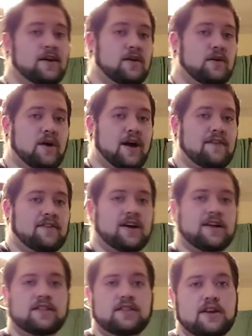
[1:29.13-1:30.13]
you don't have a
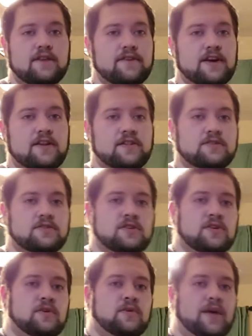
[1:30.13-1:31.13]
gun, they're very close to
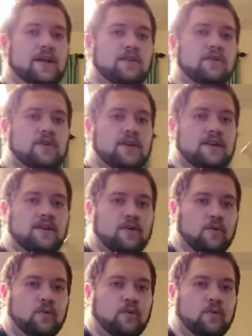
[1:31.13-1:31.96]
you, and you can,